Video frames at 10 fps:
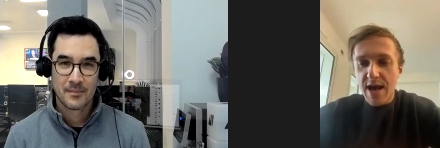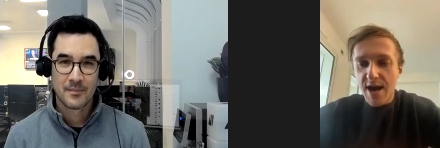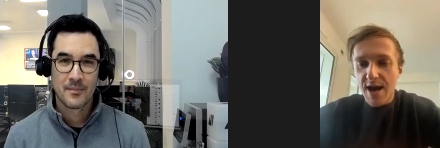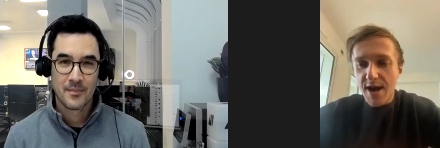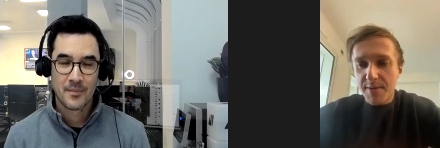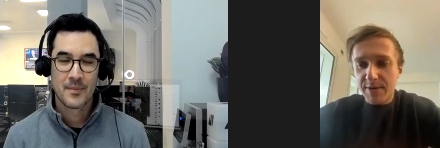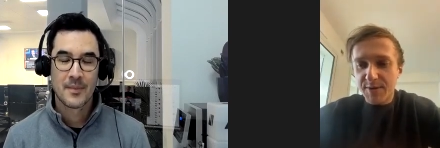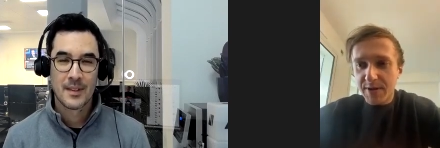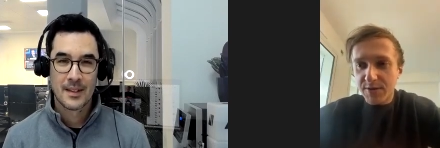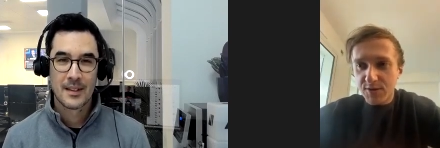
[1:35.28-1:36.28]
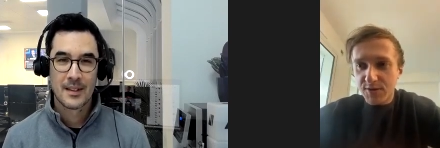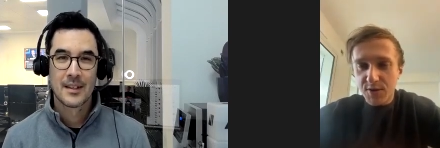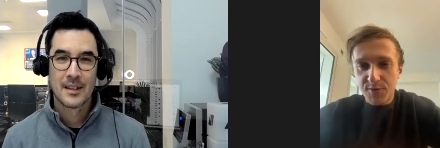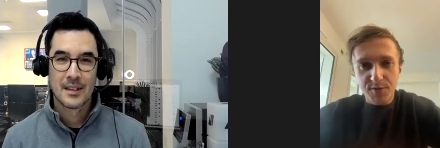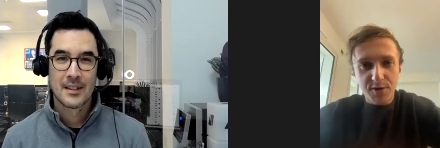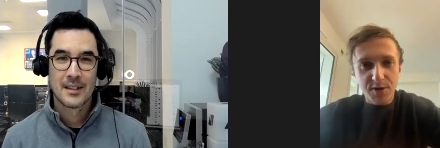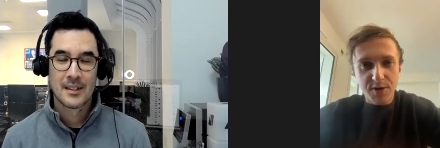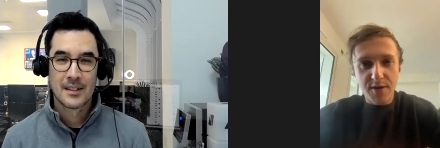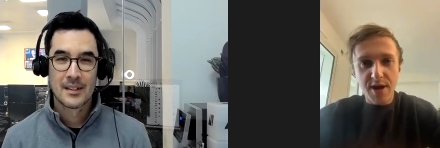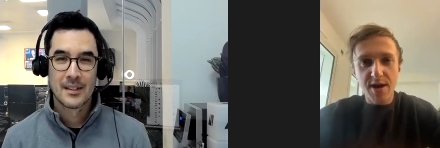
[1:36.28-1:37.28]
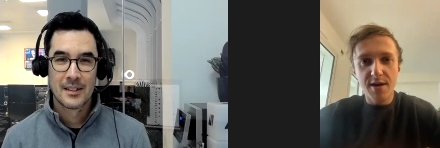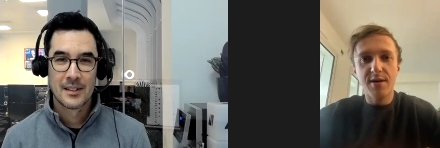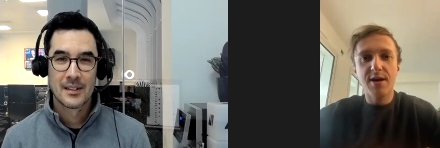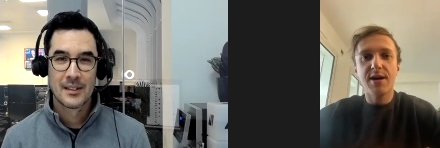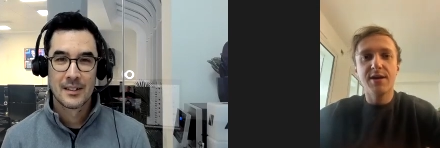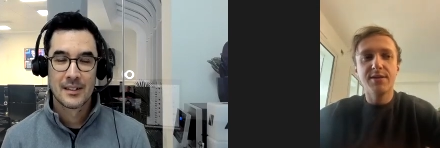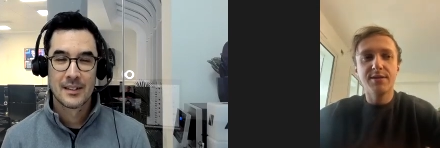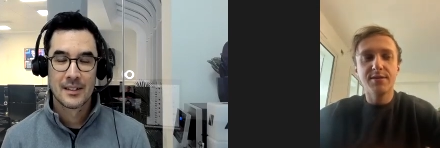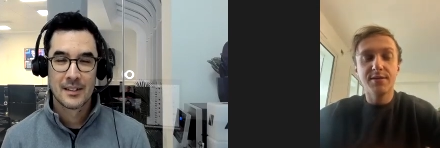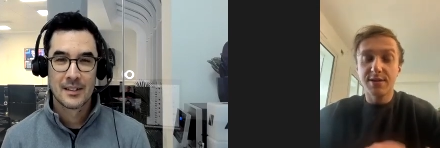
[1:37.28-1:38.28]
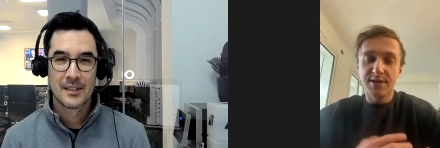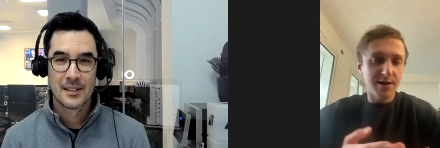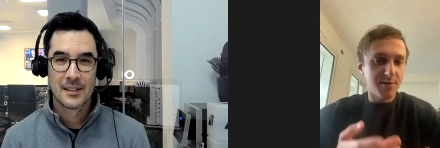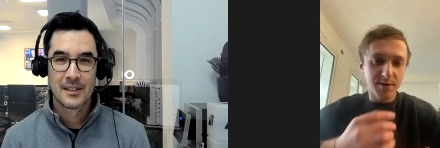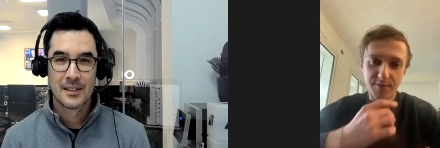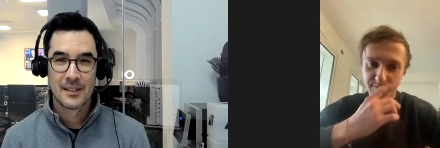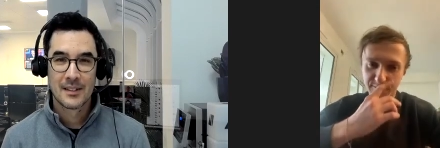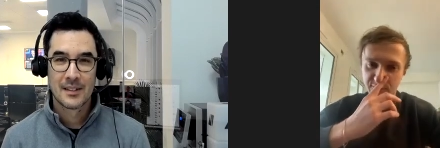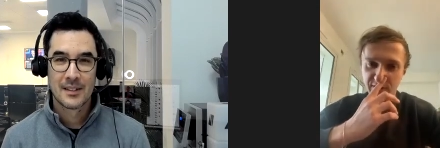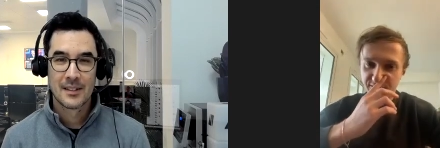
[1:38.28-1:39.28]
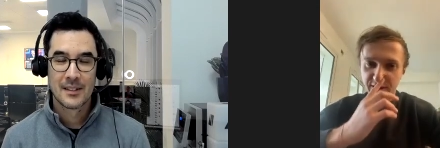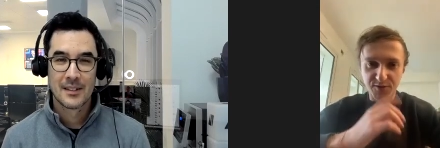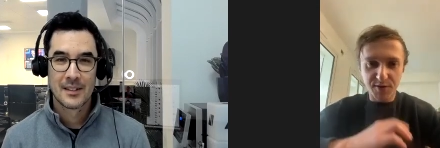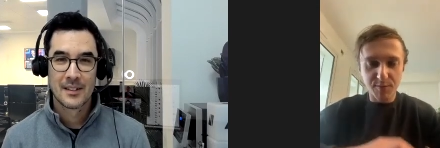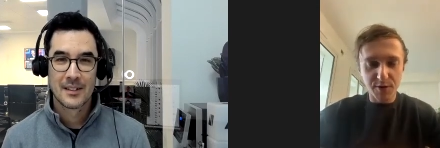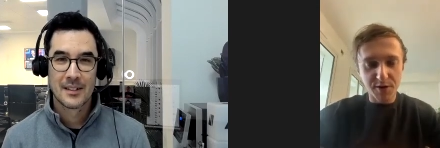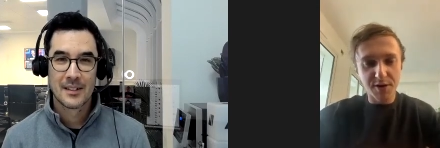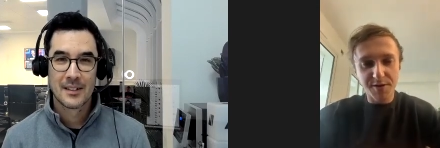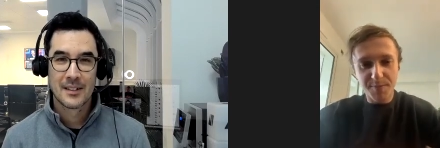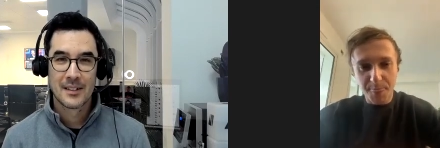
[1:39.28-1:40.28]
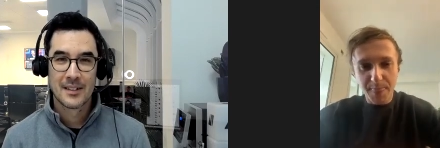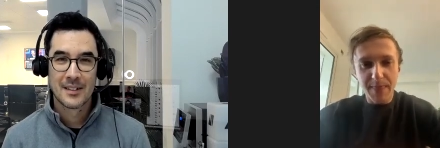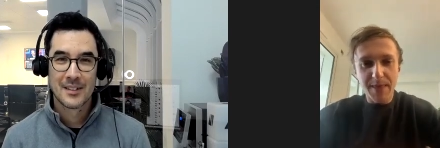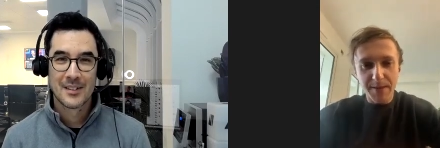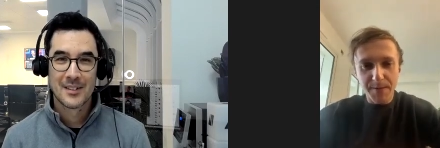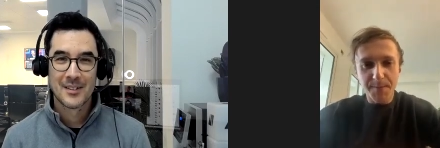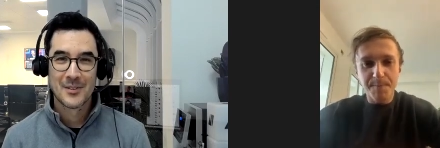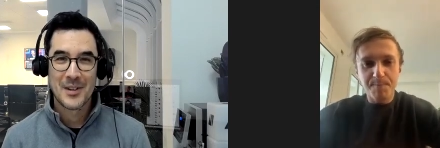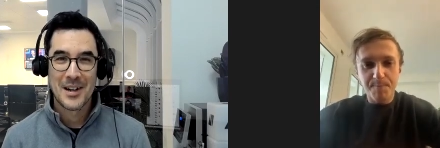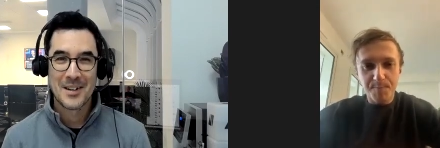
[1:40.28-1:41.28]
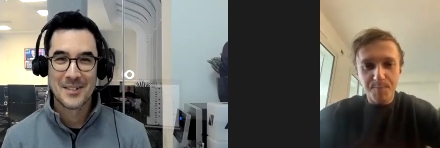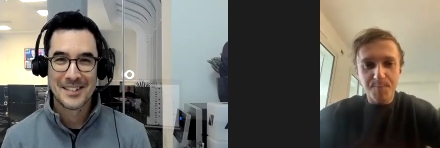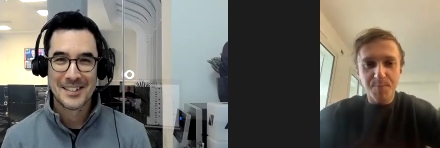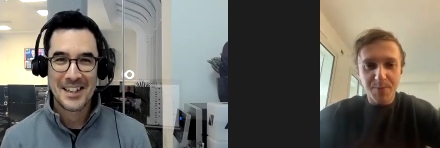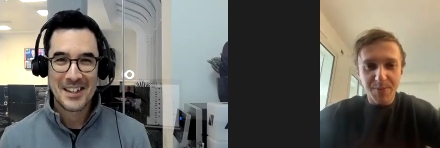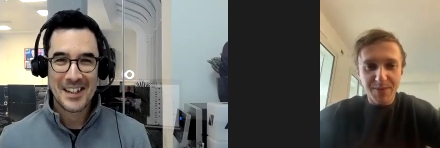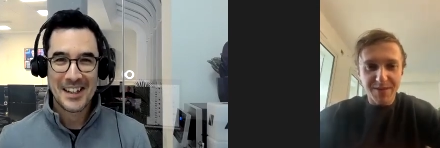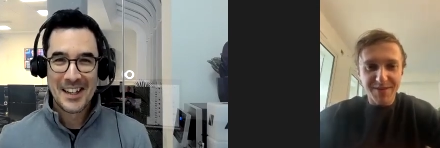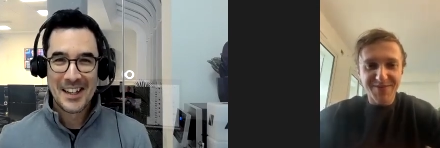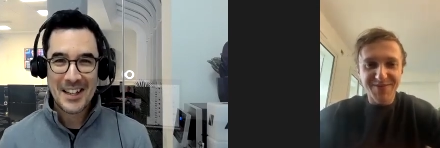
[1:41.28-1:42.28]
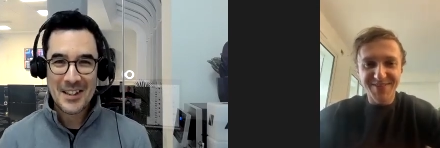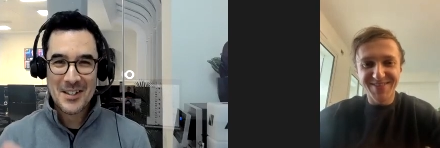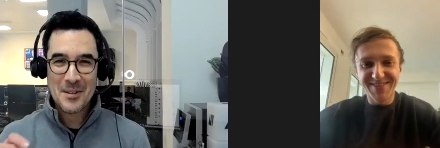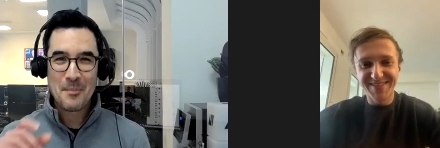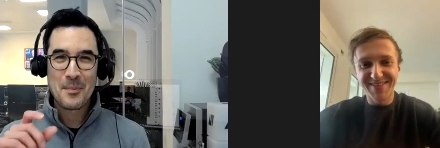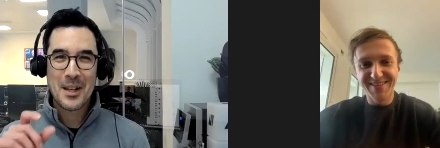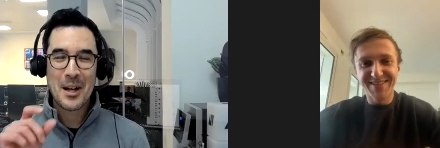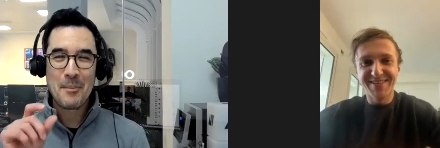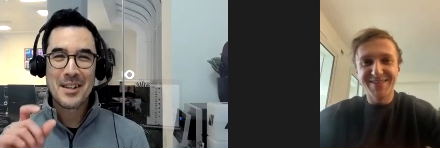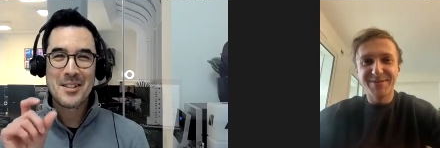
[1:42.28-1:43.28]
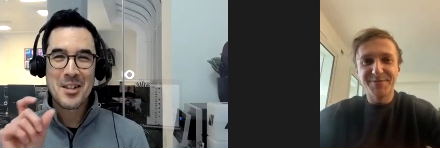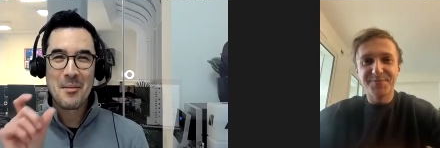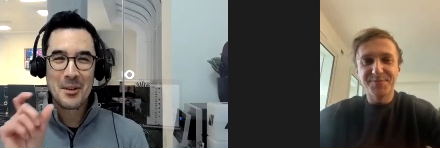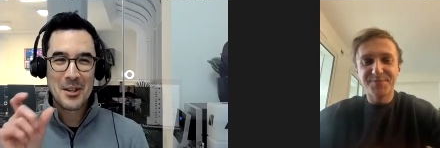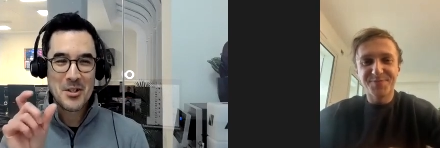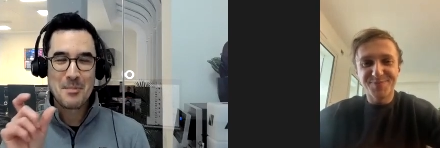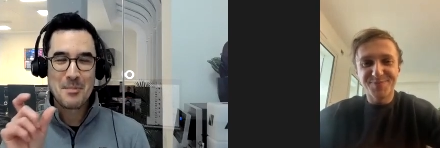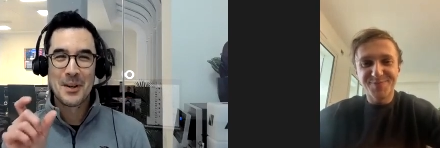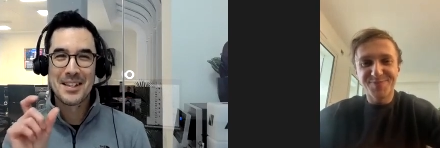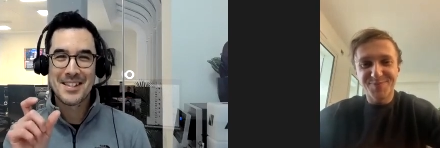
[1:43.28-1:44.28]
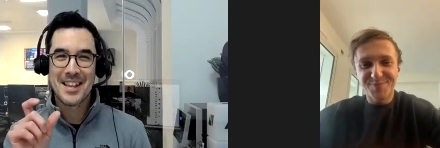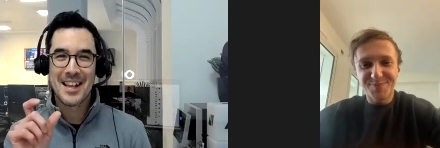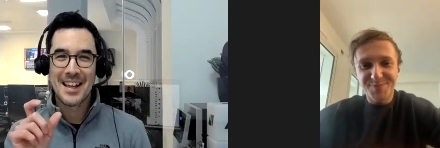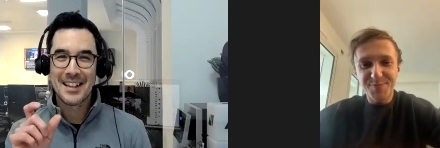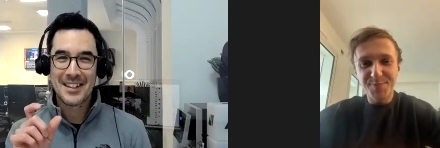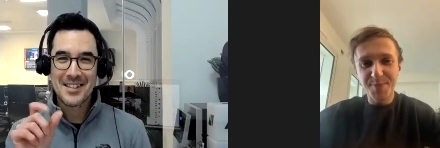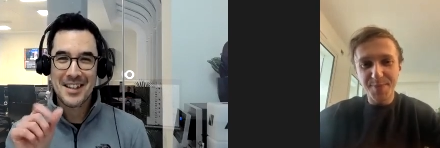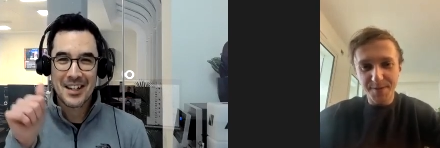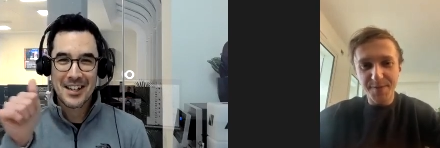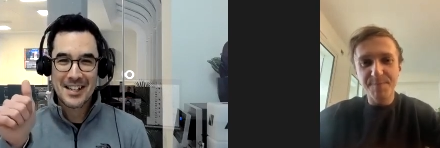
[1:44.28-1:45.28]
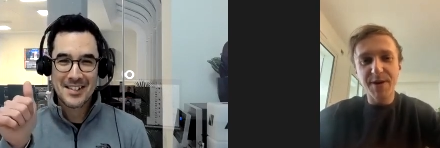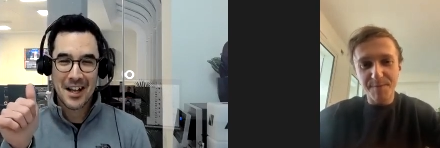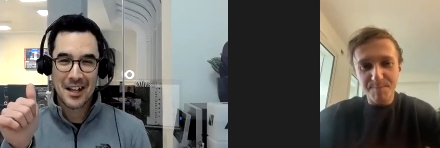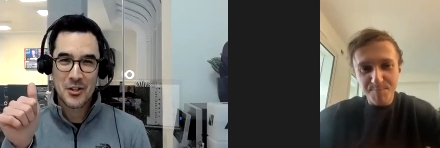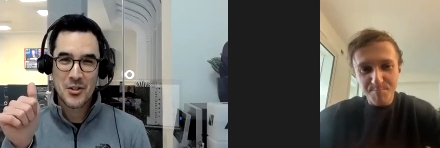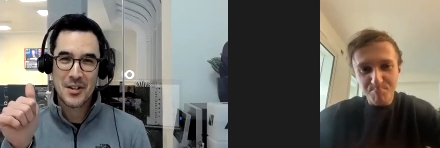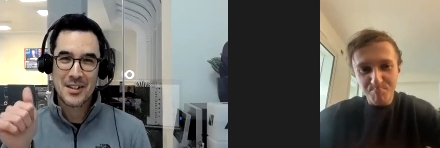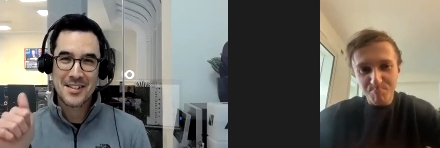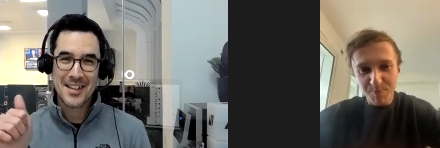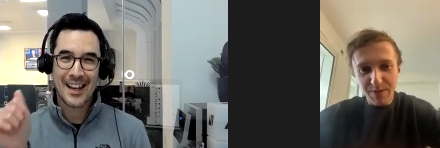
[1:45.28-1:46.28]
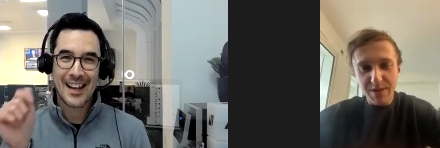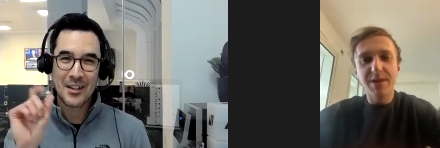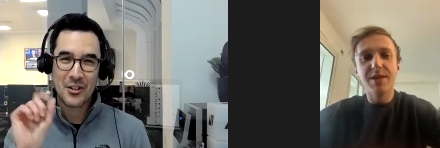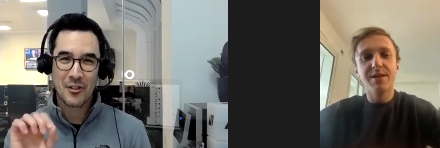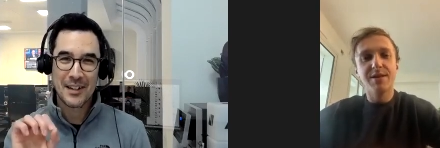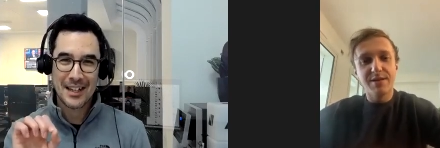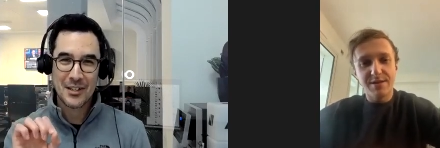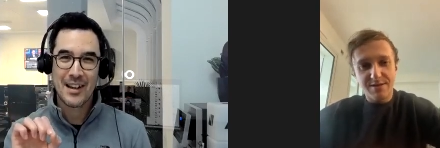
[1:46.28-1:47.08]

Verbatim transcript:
Speaker 1: Um, I spent just over a year there, and yeah, now I'm a trader at hedge fund in Monaco.
Speaker 2: Wow, and there's a couple of terminology points there. You said high touch, and you said electronic